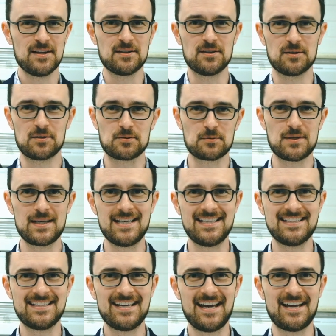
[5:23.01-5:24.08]
The
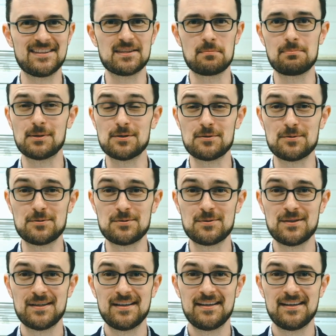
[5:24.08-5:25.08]
green and the blue